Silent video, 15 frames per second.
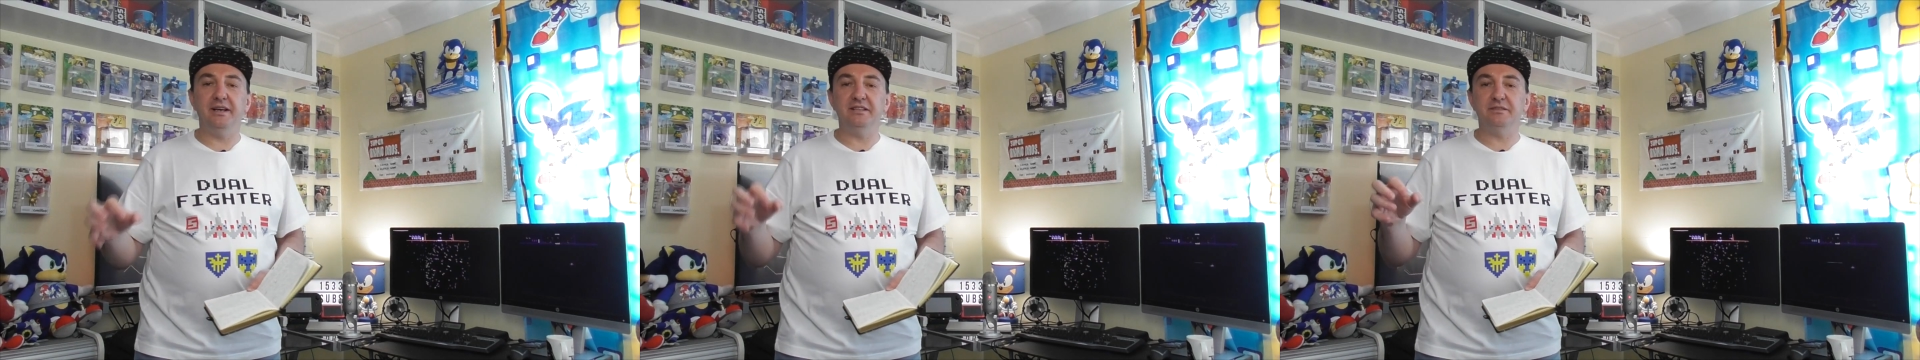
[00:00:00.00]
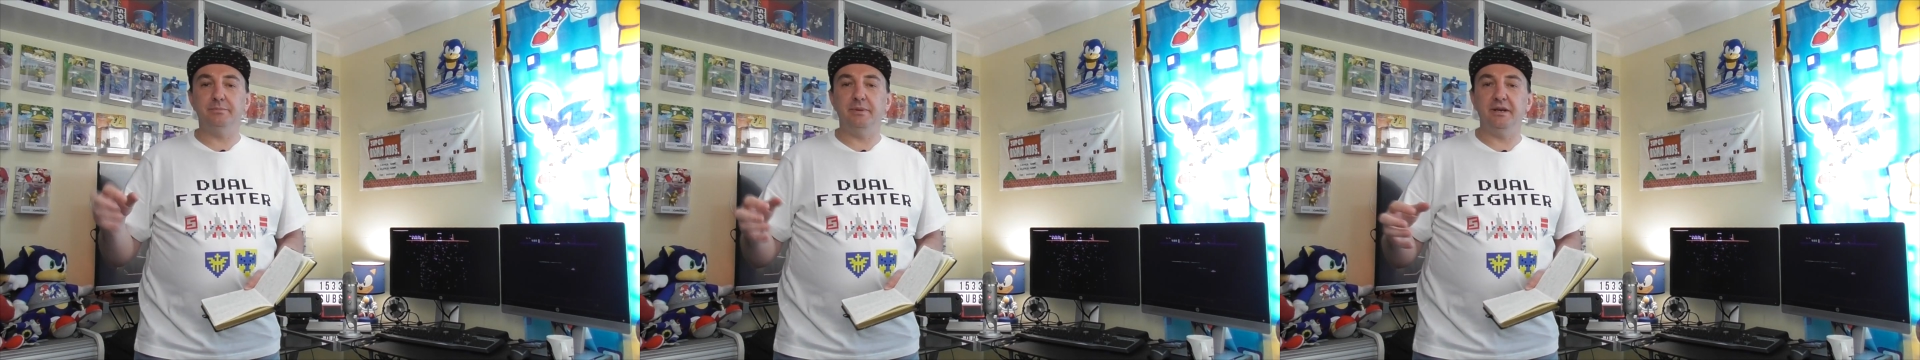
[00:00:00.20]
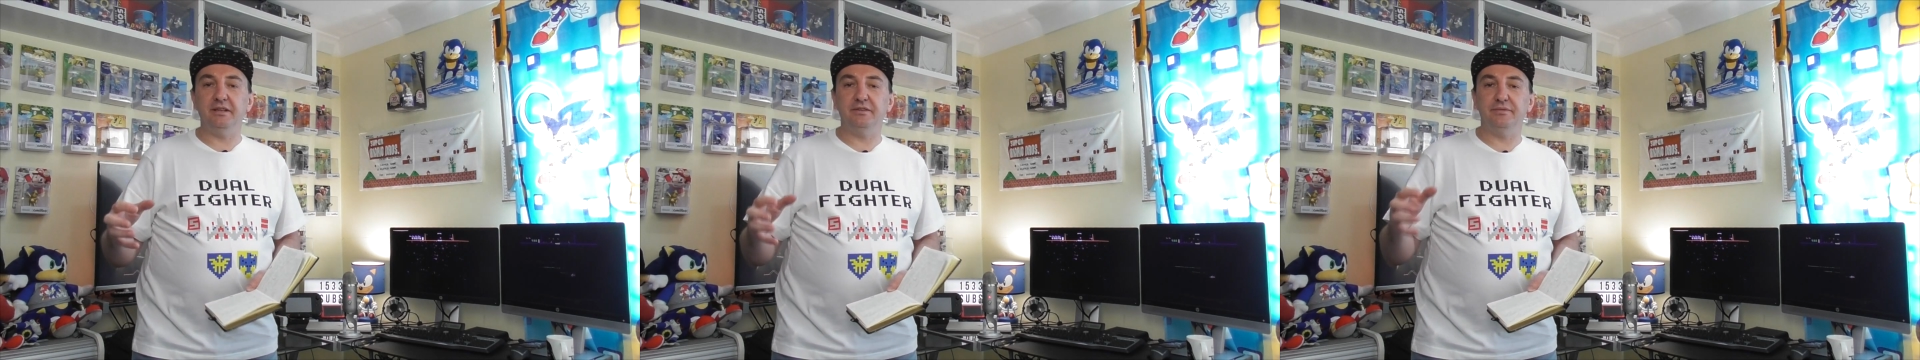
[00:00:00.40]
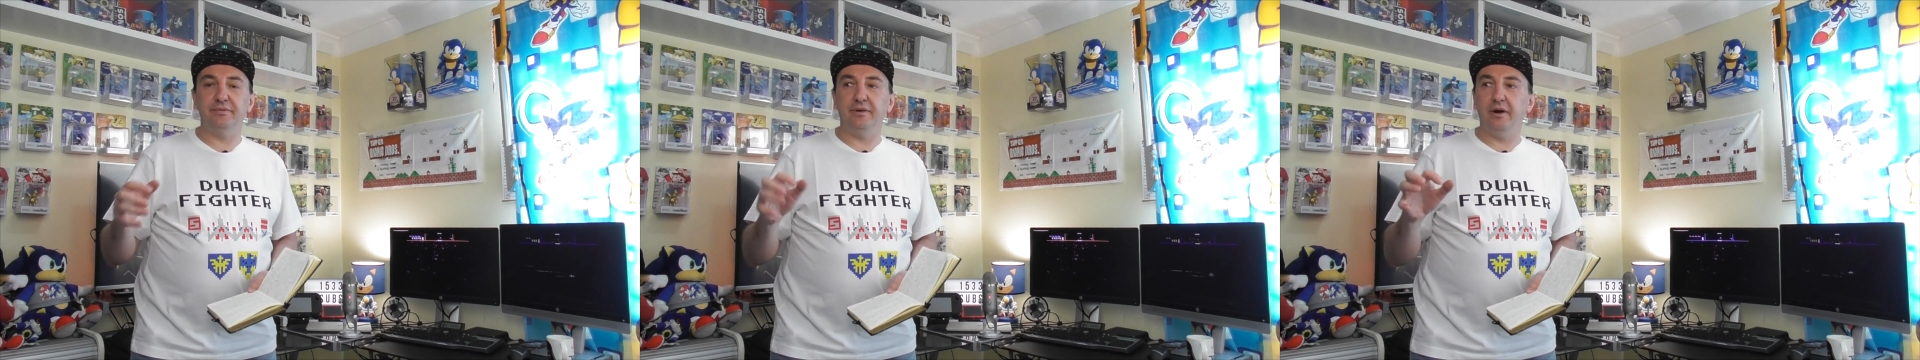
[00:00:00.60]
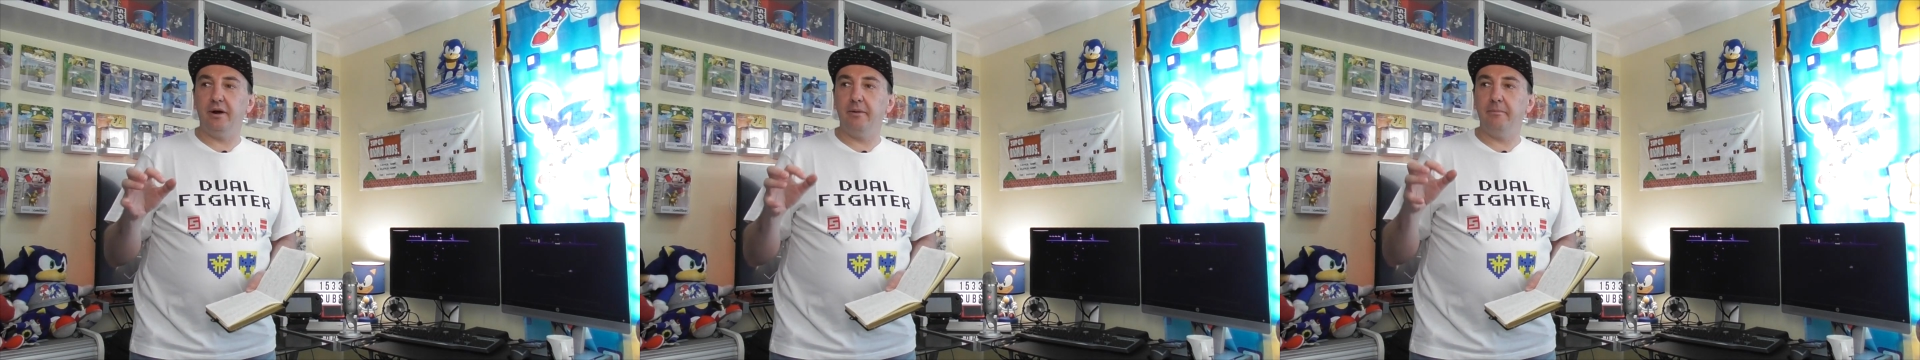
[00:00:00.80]
aspects
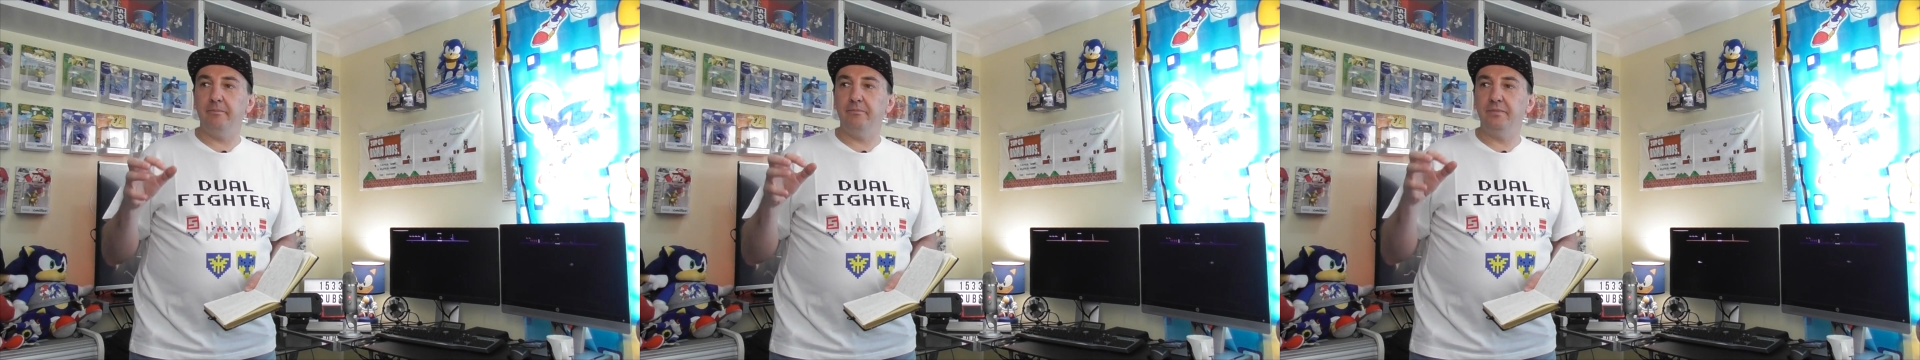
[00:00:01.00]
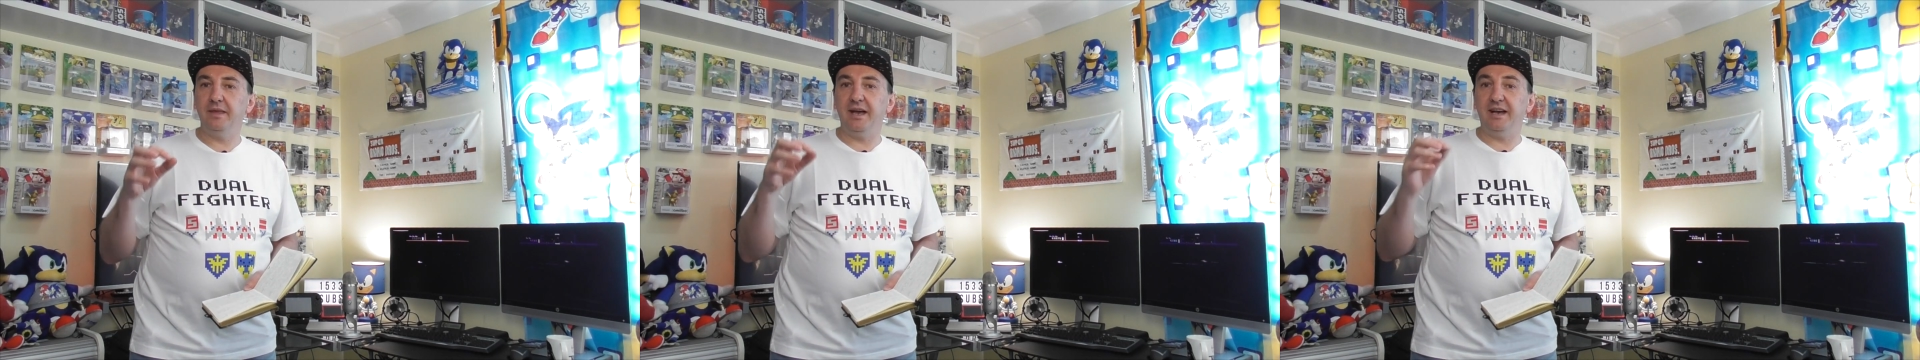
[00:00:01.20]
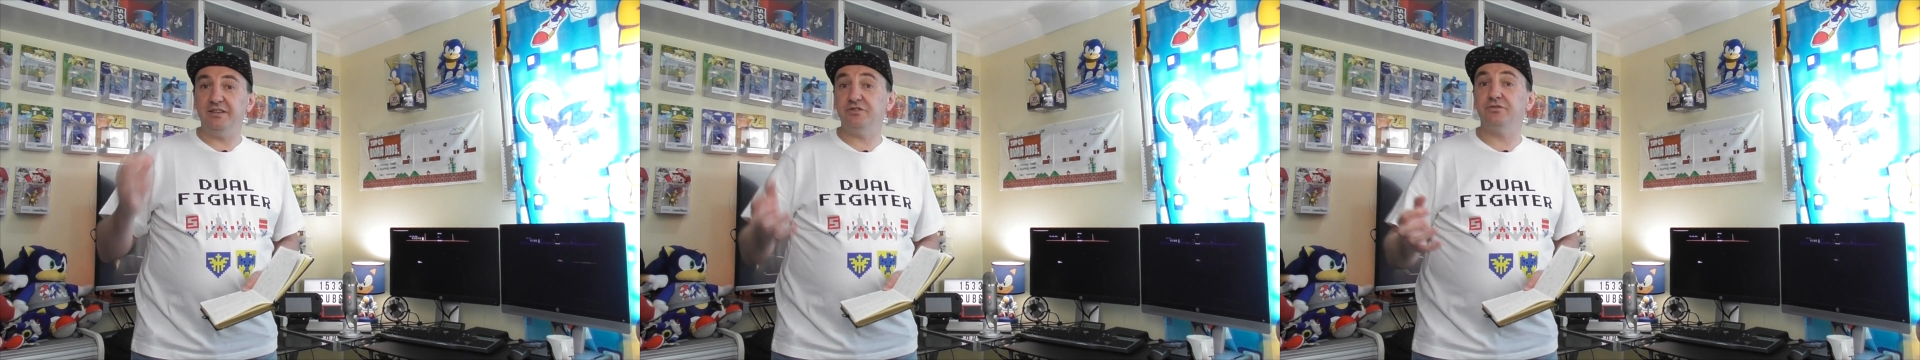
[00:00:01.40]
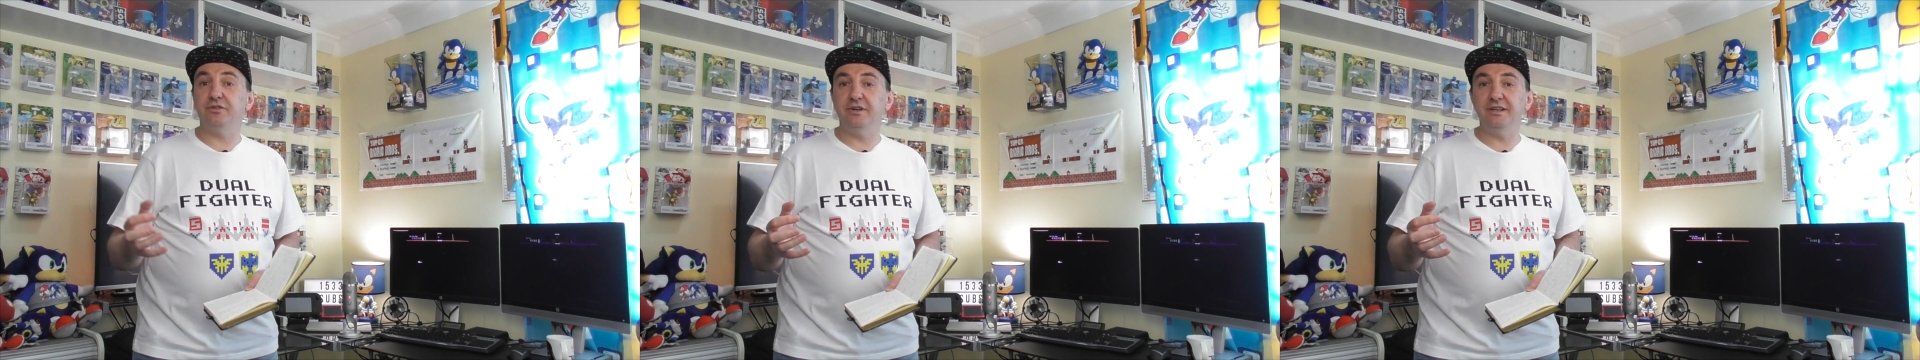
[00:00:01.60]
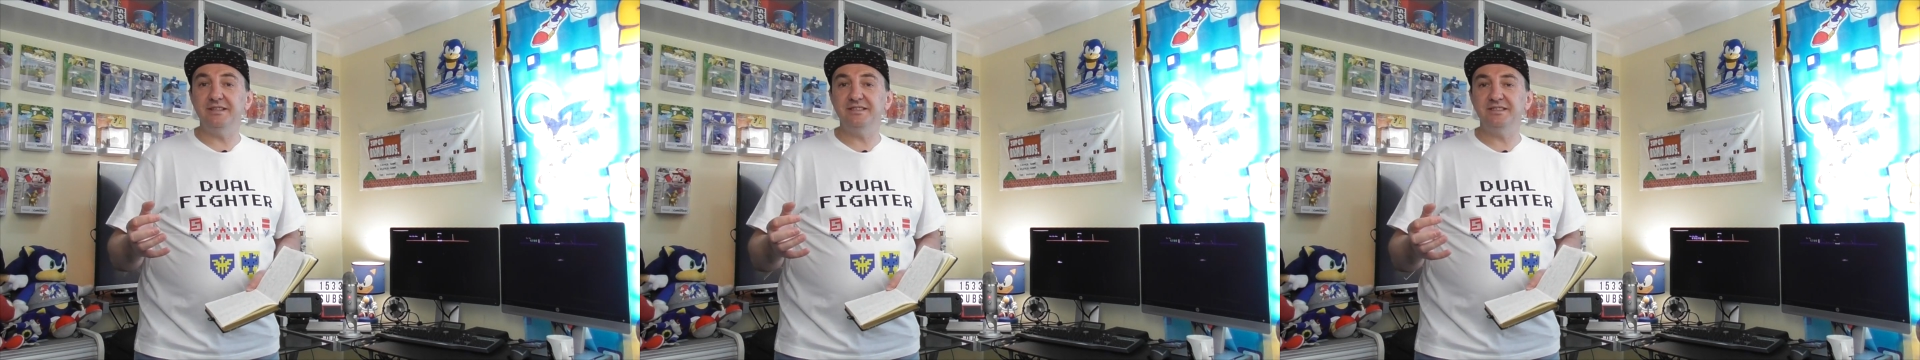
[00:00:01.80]
from
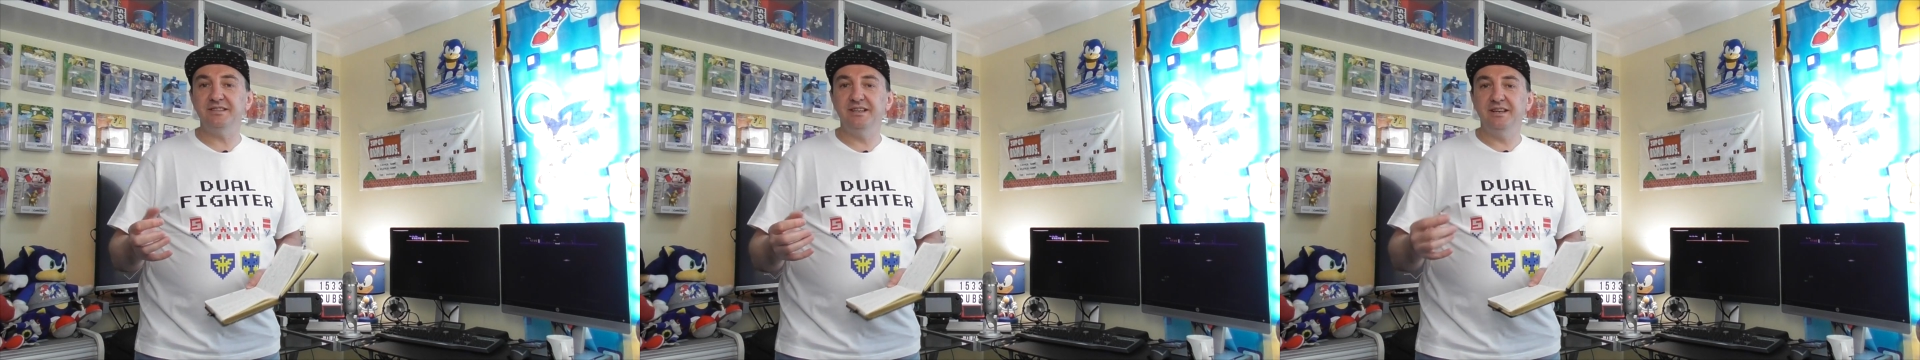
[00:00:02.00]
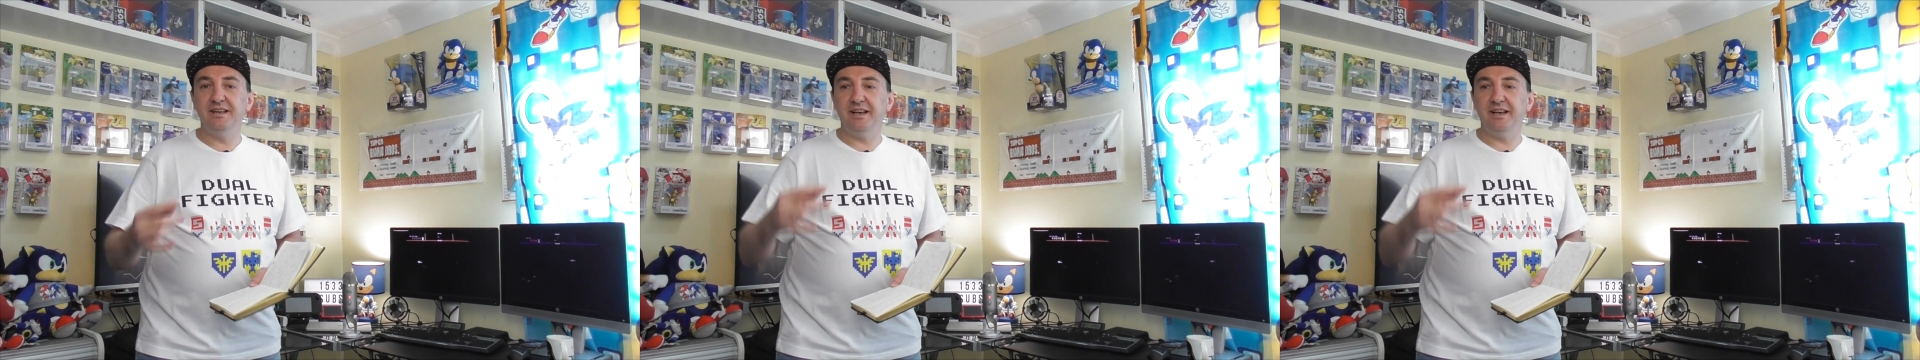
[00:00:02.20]
Asteroids.